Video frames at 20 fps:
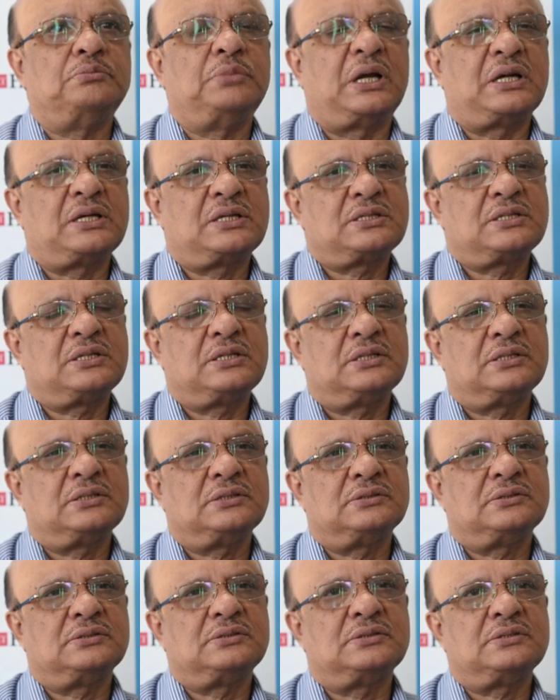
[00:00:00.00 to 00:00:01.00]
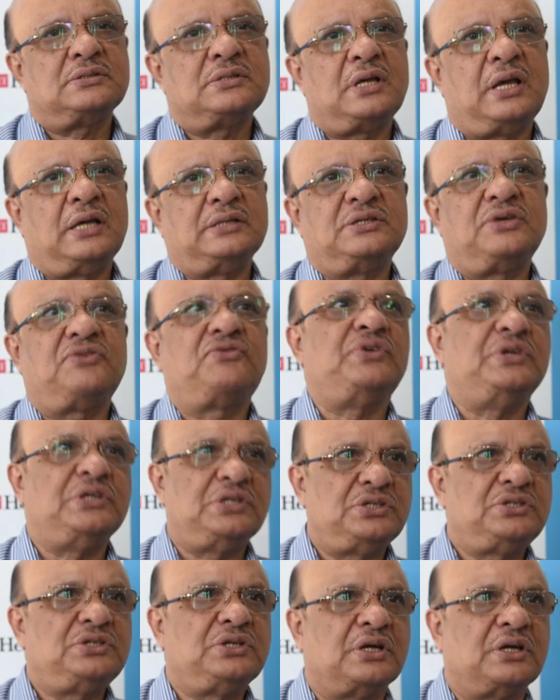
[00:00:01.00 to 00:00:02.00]
But as a
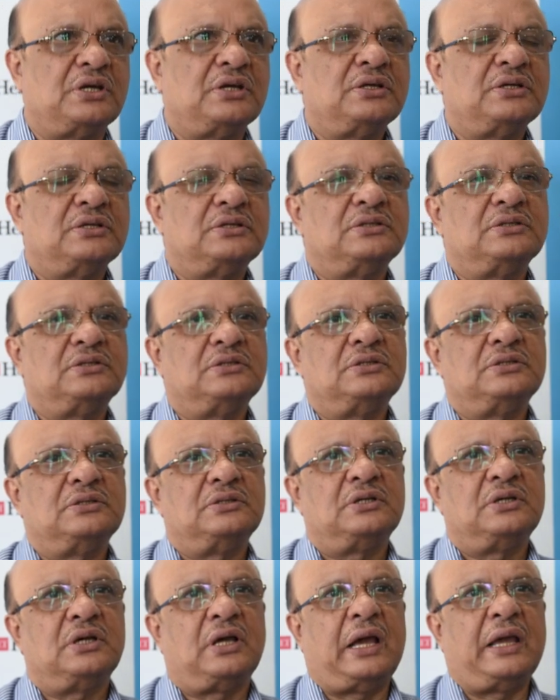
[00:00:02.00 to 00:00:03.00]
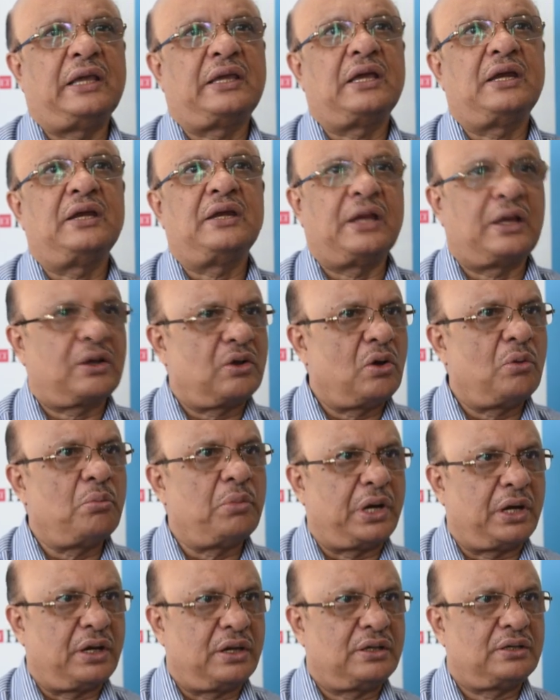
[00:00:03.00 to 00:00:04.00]
physician, I can
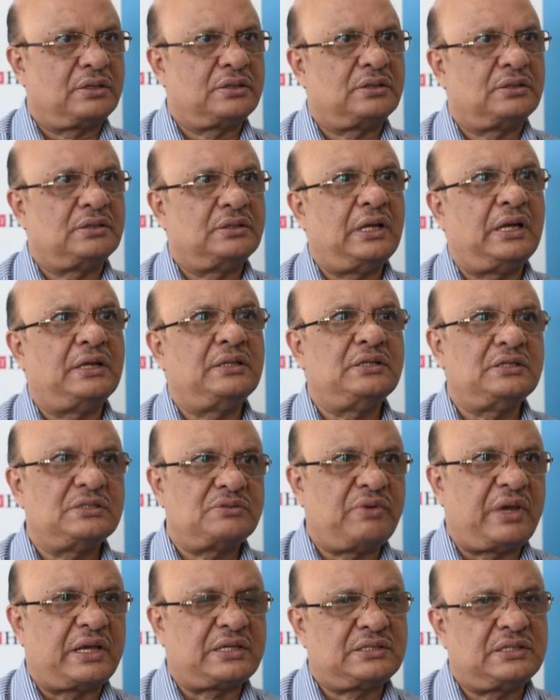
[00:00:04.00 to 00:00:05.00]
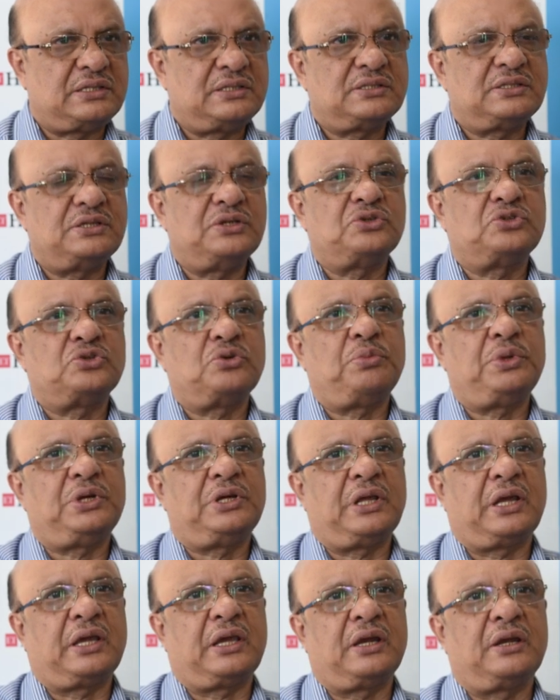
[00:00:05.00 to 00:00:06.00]
recommend that these vaccines need to be
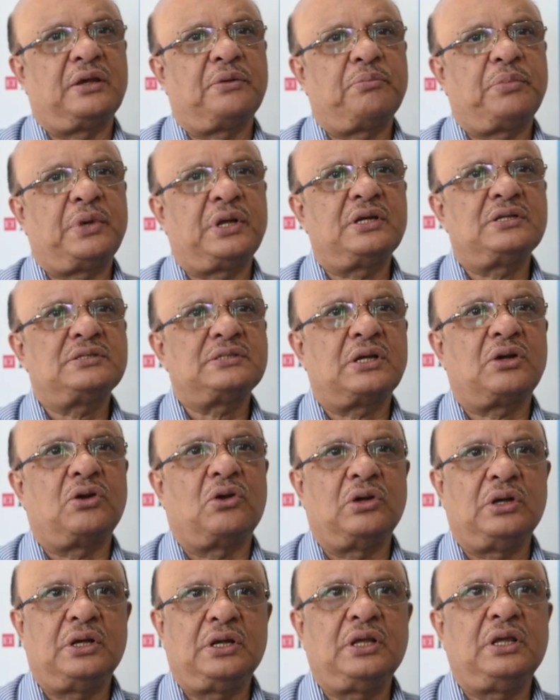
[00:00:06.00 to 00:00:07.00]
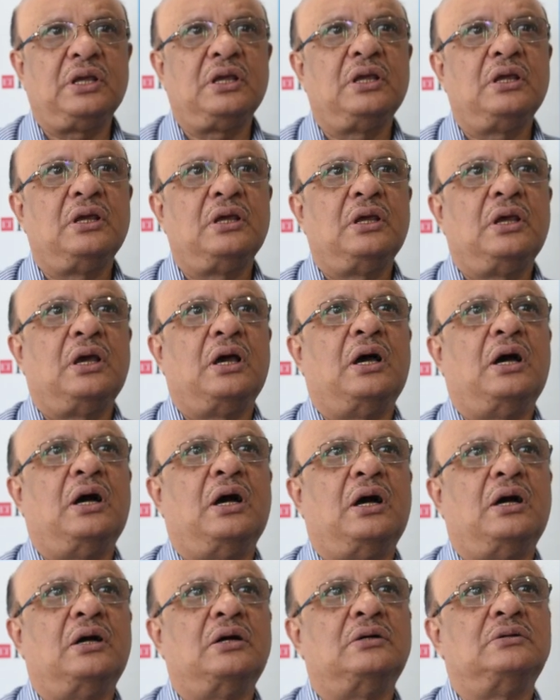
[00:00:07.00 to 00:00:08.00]
taken. Parents are already
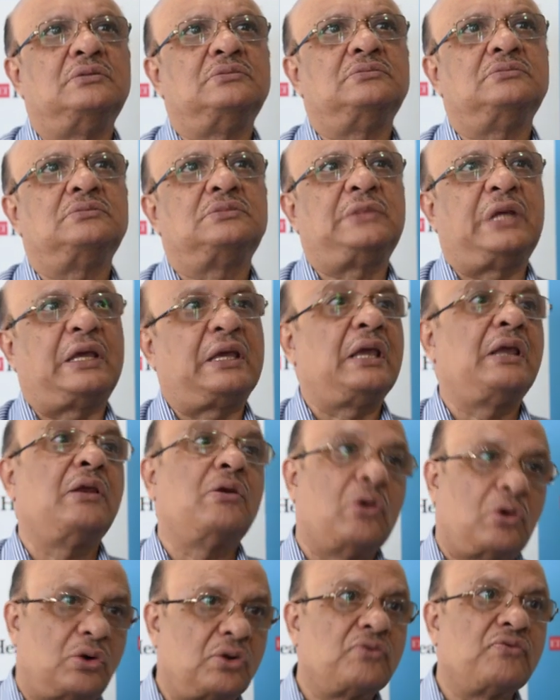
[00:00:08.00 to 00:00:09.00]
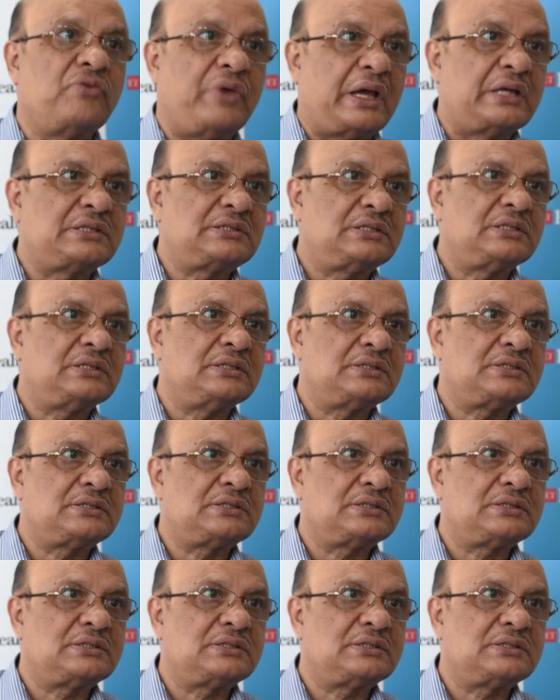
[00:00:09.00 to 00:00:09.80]
taking a lot of vaccines.